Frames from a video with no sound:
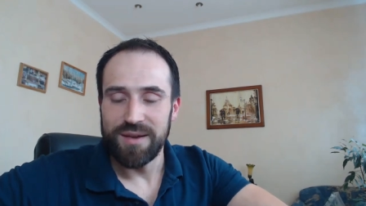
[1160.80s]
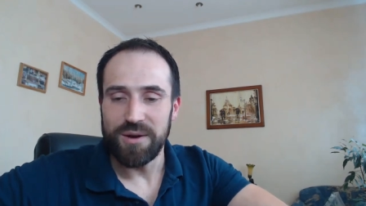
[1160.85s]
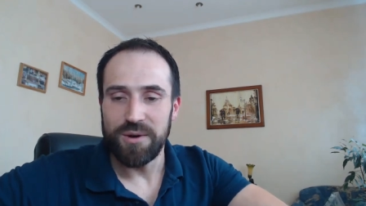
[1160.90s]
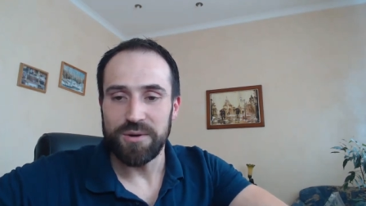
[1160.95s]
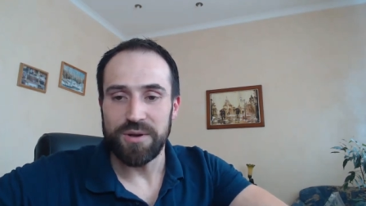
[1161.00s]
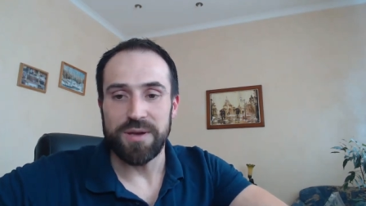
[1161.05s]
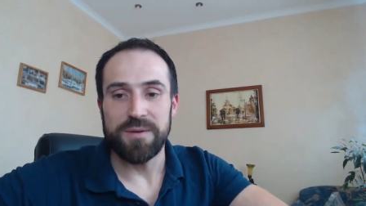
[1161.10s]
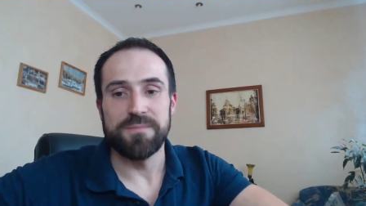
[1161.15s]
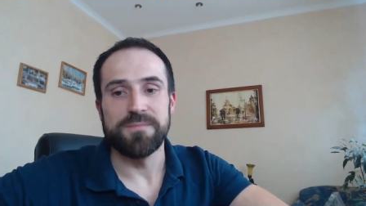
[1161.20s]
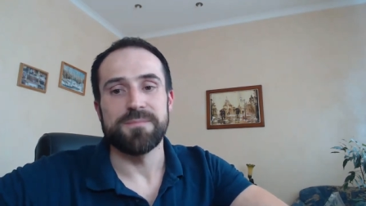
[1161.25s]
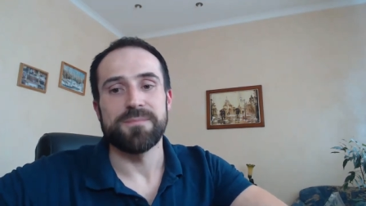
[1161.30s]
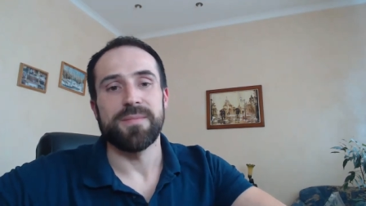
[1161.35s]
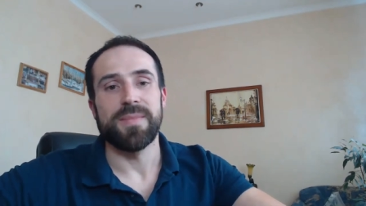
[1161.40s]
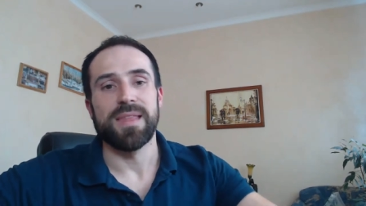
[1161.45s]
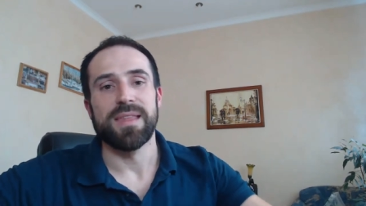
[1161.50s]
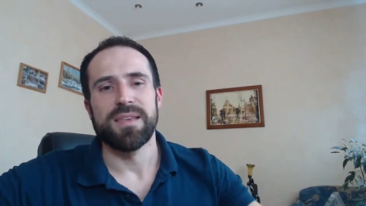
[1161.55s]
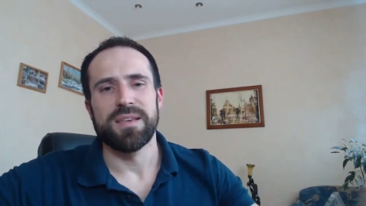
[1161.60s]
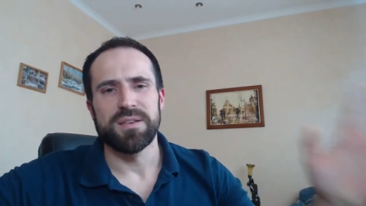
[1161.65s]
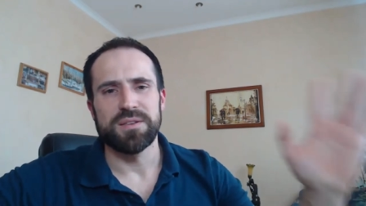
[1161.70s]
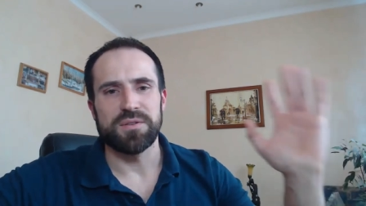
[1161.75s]
Okay,
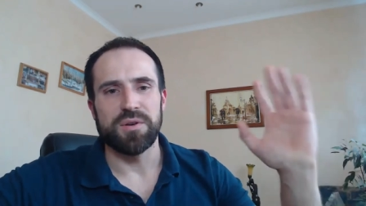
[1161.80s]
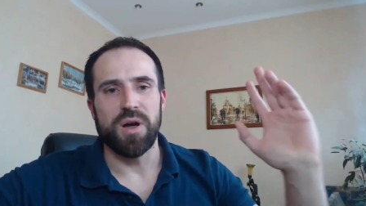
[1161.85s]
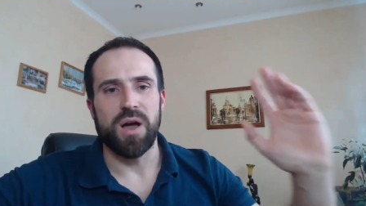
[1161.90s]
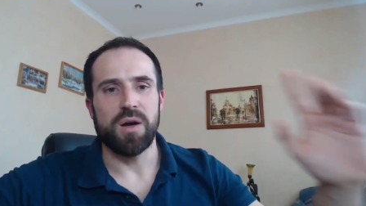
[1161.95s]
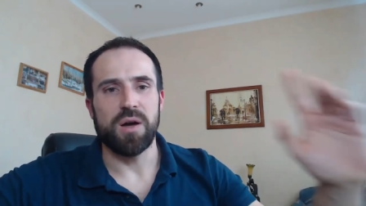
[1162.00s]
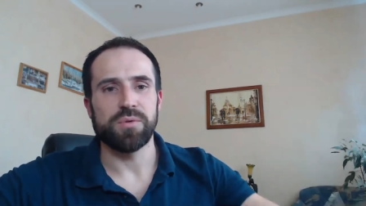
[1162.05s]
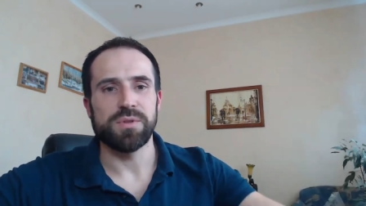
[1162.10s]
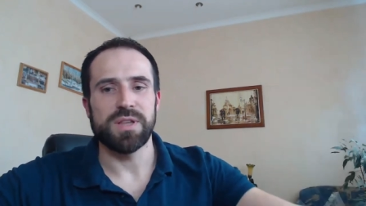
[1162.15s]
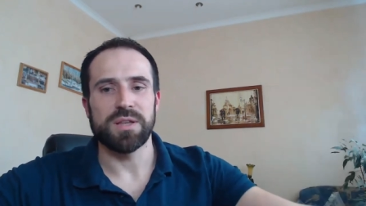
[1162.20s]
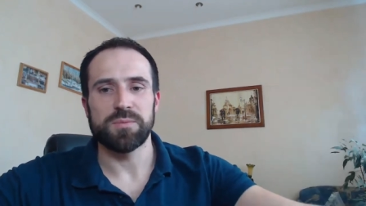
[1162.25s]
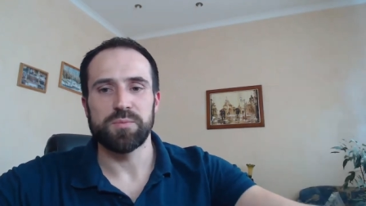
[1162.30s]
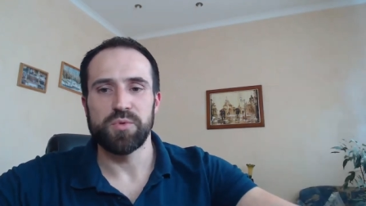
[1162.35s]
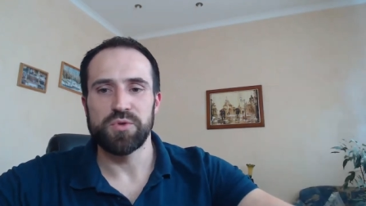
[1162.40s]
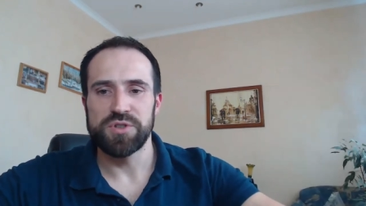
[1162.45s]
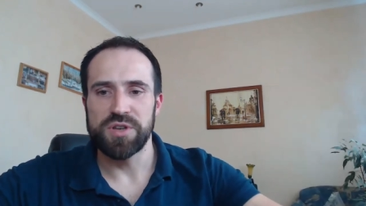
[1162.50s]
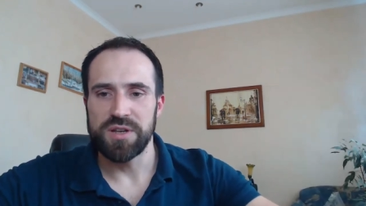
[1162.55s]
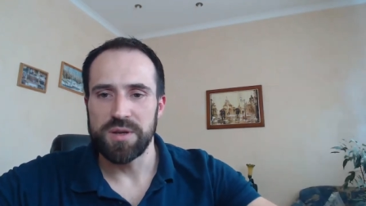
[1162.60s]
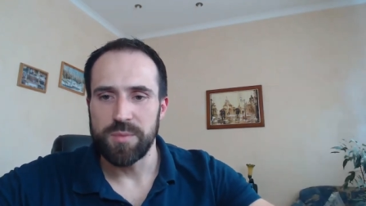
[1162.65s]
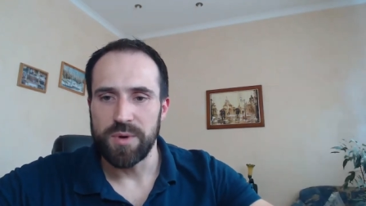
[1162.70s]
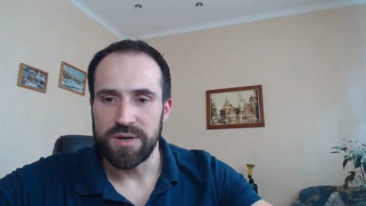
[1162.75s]
so I will not
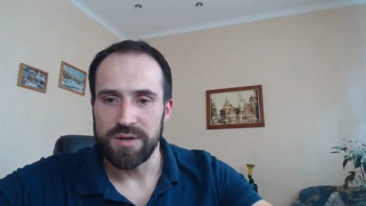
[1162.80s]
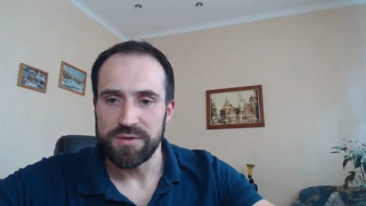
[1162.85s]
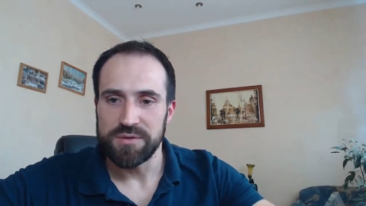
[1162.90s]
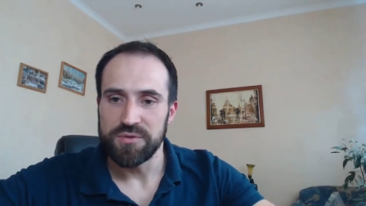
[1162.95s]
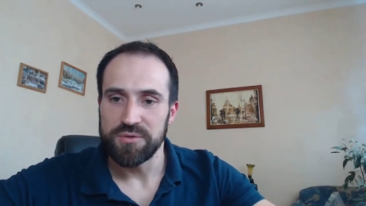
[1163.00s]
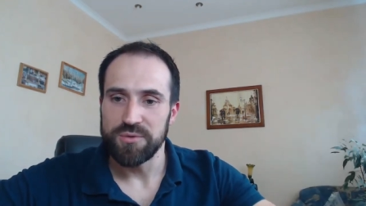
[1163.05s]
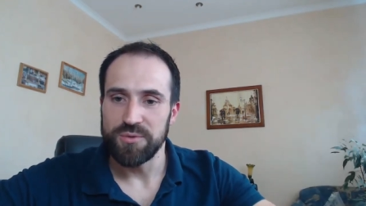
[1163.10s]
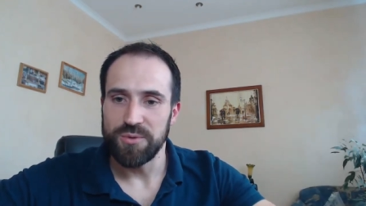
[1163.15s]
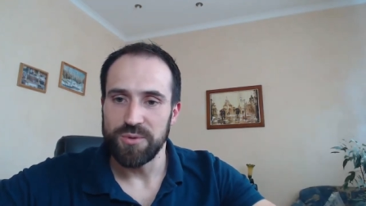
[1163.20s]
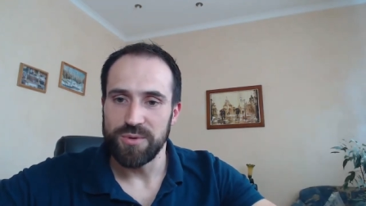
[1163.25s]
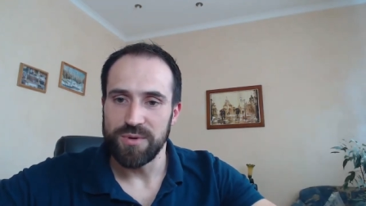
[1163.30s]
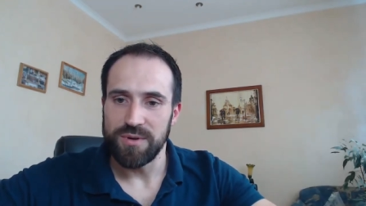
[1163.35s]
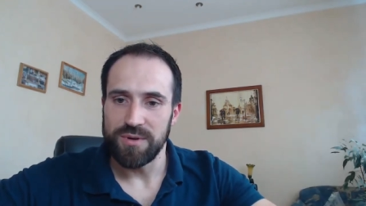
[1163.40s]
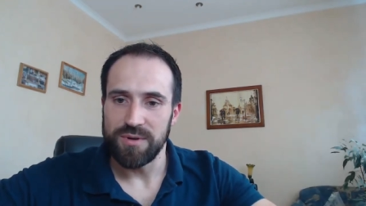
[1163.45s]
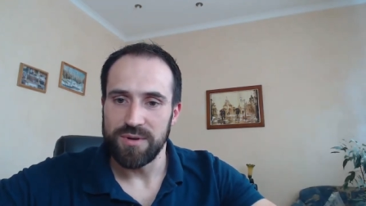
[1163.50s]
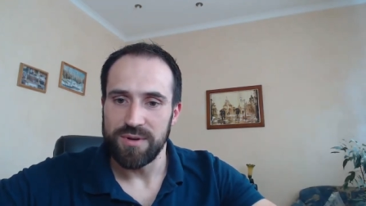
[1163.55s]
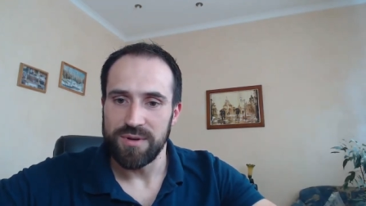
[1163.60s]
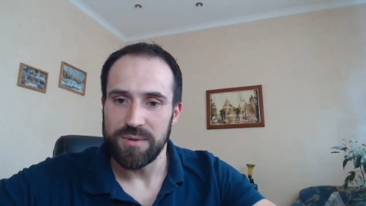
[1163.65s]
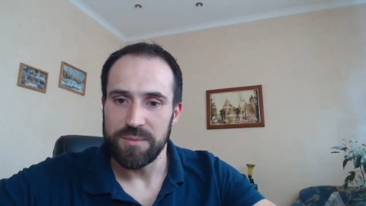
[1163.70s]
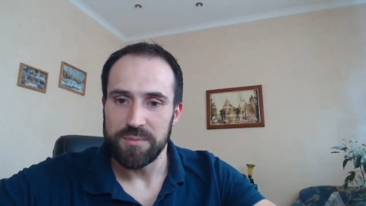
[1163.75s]
push anybody to
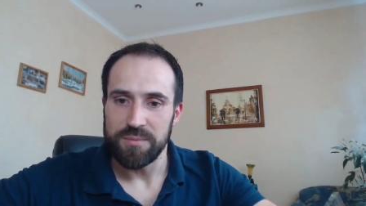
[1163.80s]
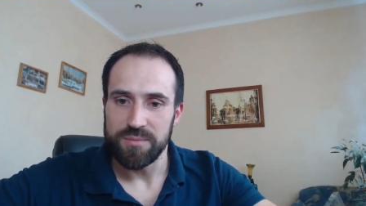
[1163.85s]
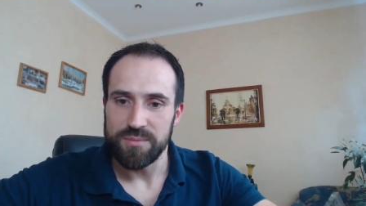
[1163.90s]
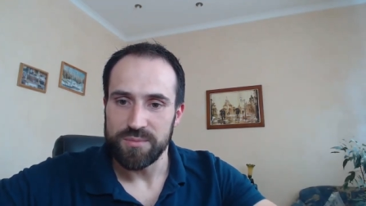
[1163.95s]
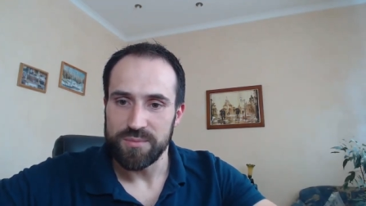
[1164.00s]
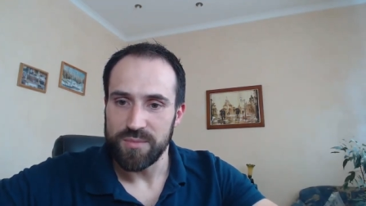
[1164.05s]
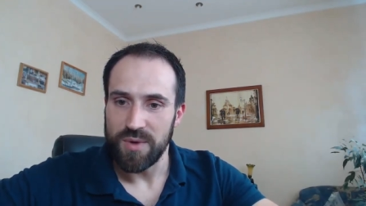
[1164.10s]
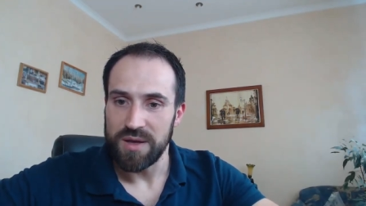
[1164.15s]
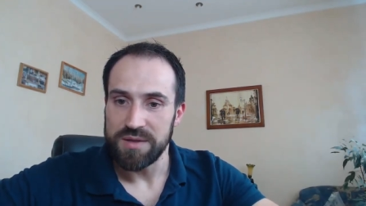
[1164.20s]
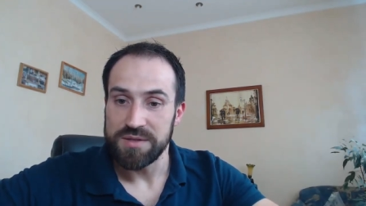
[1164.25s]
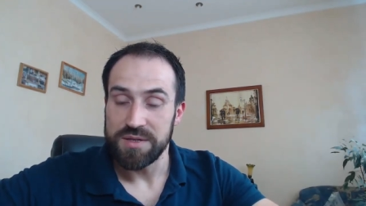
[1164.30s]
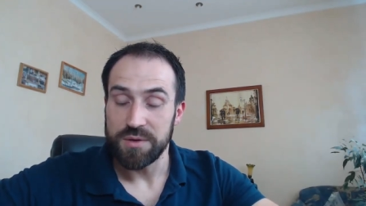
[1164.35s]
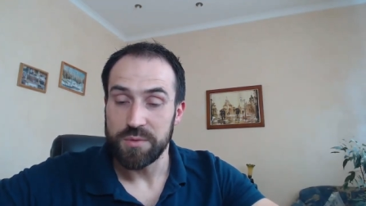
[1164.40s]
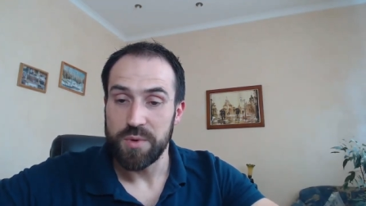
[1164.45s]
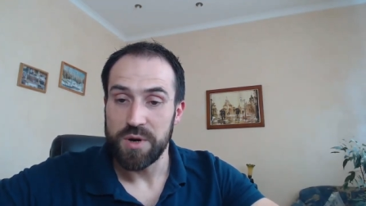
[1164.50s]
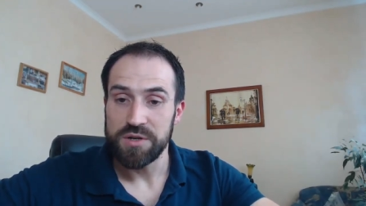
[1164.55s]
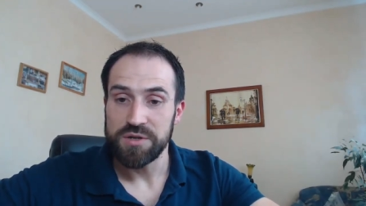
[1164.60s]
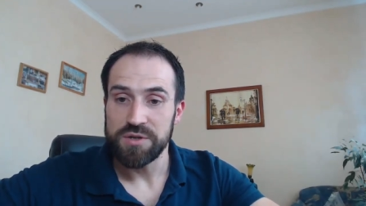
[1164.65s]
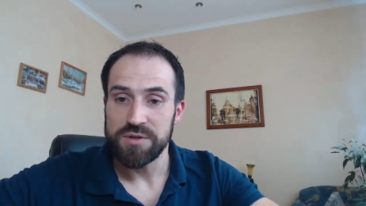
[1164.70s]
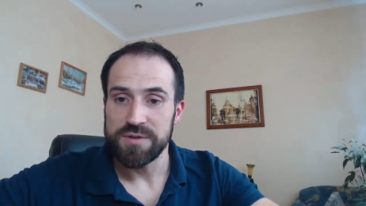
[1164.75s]
um, answer
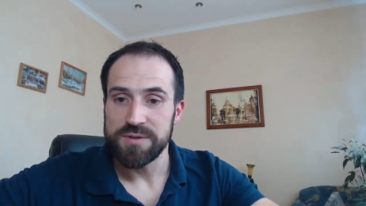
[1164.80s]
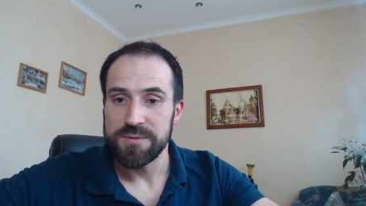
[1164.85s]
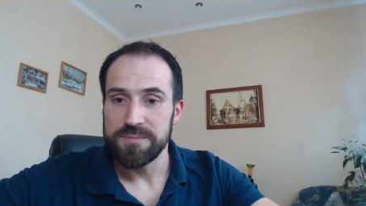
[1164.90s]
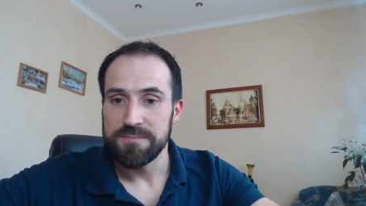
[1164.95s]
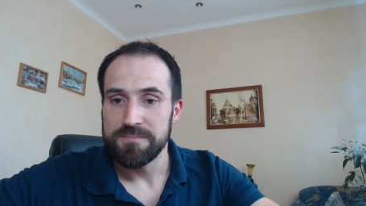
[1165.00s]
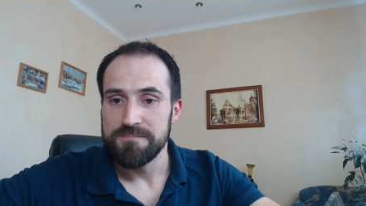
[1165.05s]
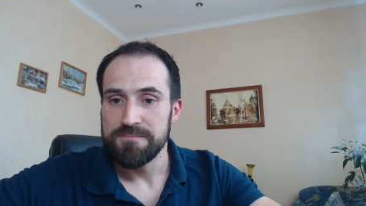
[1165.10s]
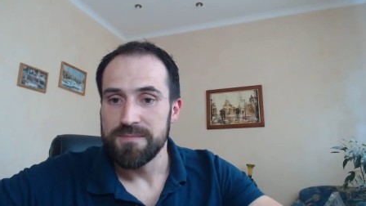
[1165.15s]
questions.